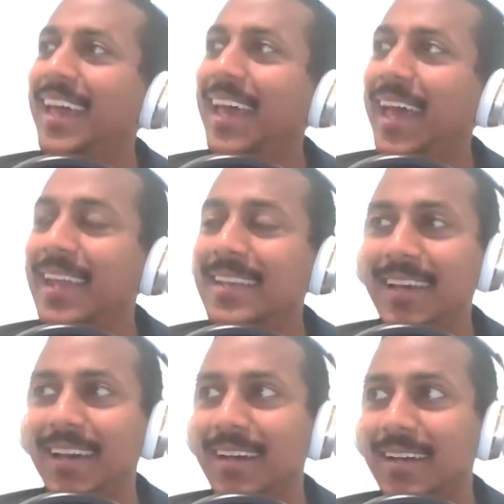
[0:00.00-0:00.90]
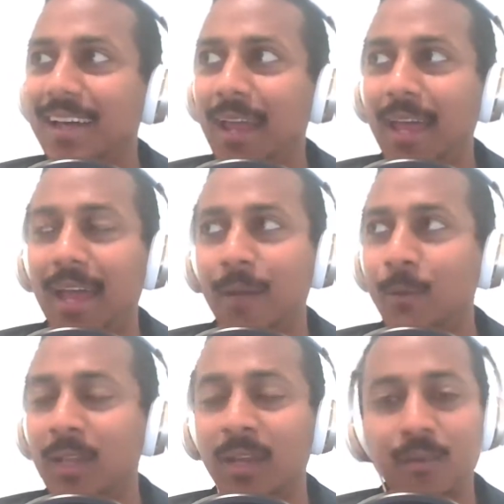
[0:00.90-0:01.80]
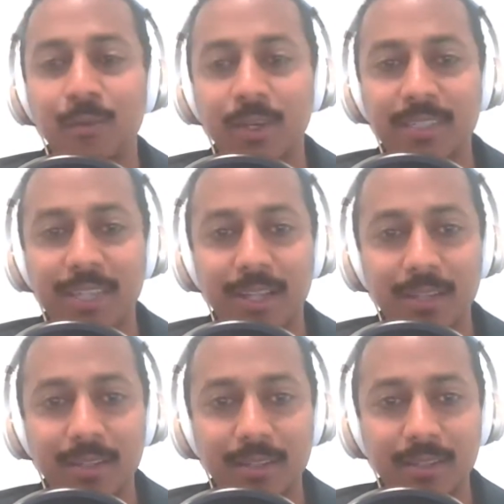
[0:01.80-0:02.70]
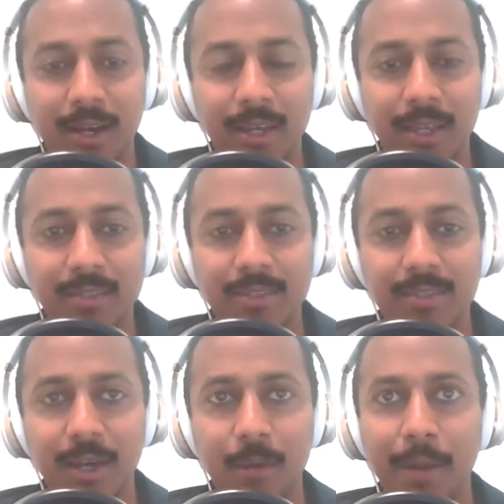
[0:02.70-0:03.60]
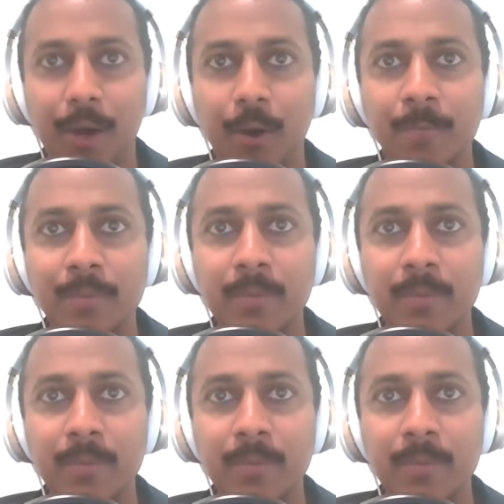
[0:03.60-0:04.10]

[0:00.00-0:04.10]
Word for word: And uh, I, I would love if you could tell the audience about